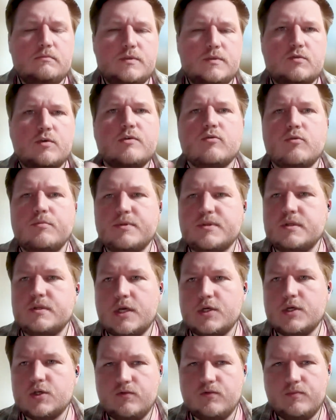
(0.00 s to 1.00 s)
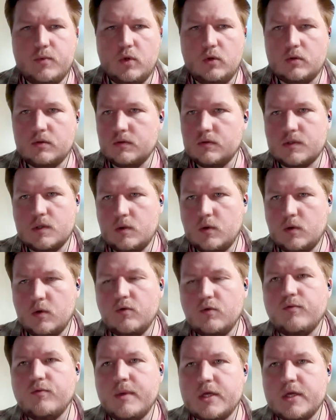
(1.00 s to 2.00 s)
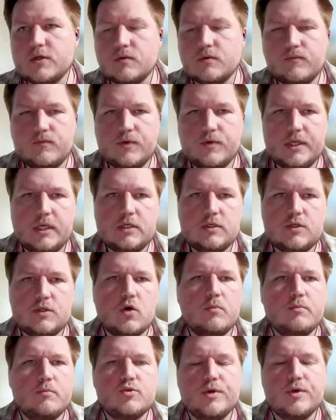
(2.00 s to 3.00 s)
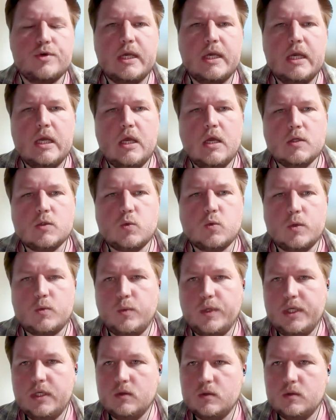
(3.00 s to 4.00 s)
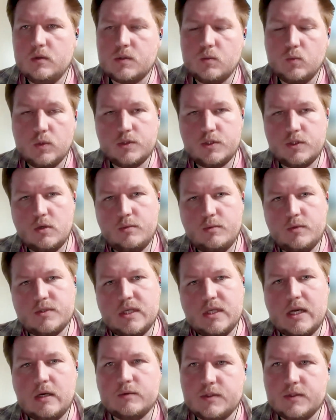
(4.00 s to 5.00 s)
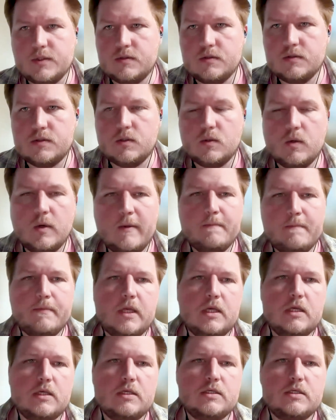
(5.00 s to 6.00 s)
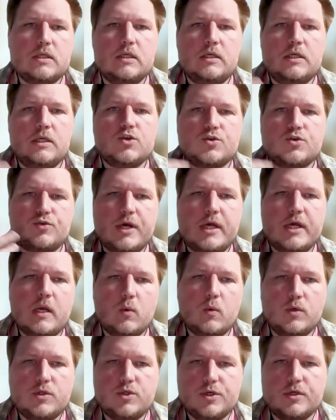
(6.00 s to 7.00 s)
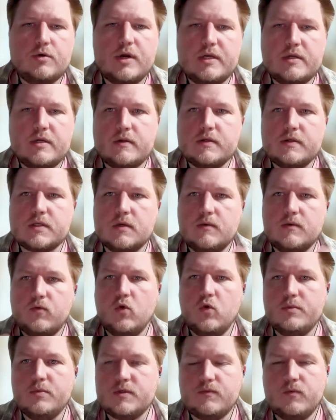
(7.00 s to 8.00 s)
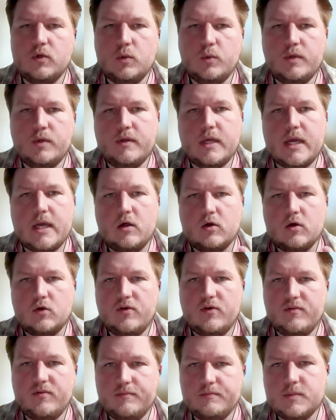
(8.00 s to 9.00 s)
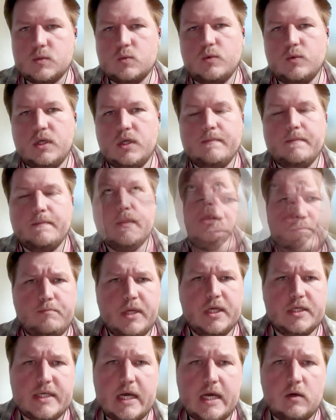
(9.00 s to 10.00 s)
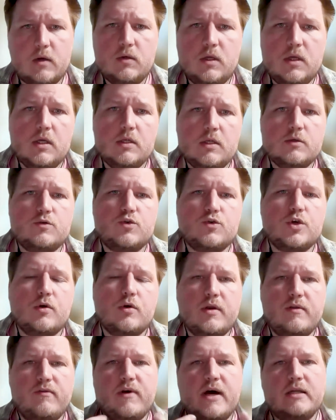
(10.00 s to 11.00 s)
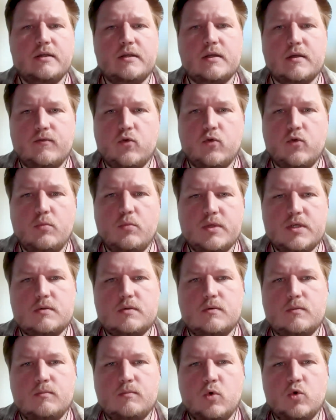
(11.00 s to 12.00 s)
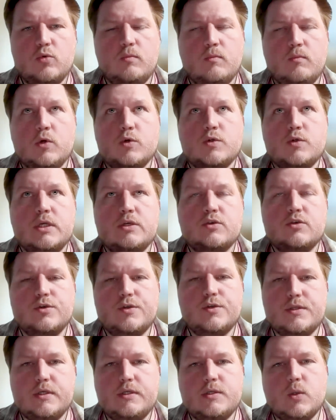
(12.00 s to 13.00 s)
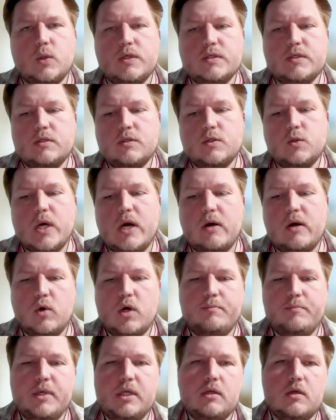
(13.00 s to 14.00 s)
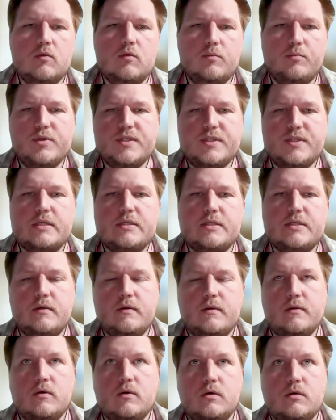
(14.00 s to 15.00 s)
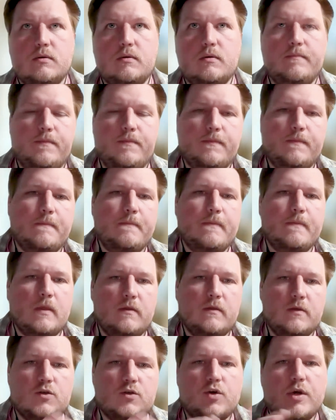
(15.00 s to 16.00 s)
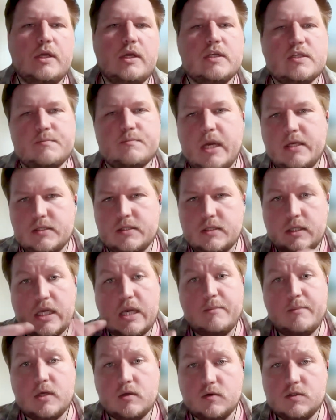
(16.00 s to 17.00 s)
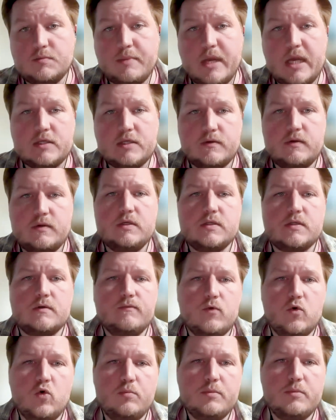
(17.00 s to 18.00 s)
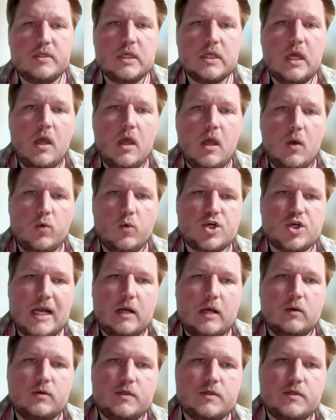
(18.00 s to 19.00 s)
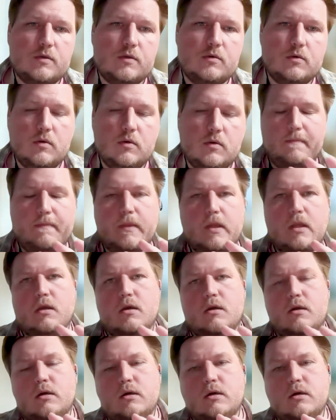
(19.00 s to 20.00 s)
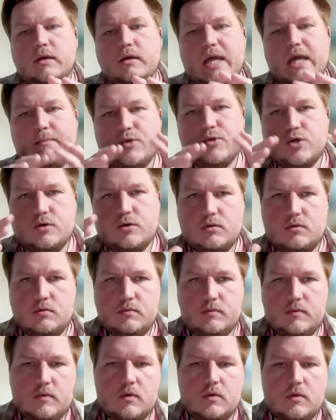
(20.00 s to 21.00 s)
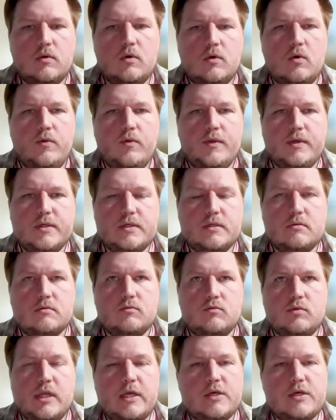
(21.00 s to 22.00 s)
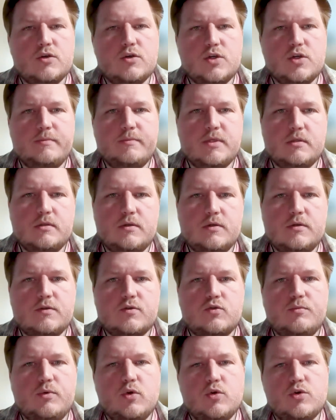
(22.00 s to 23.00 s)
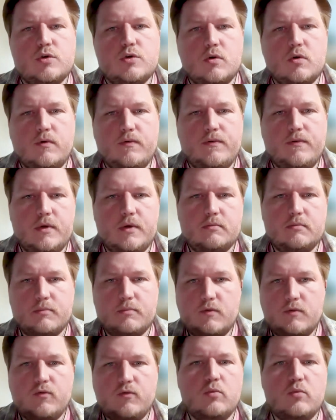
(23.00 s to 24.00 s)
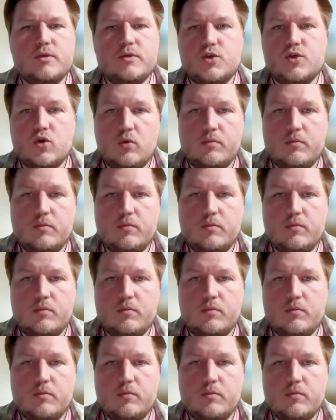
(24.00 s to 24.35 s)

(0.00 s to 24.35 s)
string representation of molecules, so no information-free geometry. So what we used and what Nebius allowed us to do is in each training, we generated these conformers following the algorithms we picked out to generate valid conformers most interesting to us and to our opinion, presenting the training space and chemical space of these conformers, which allowed us to capture all these relationships and distribution of the conformist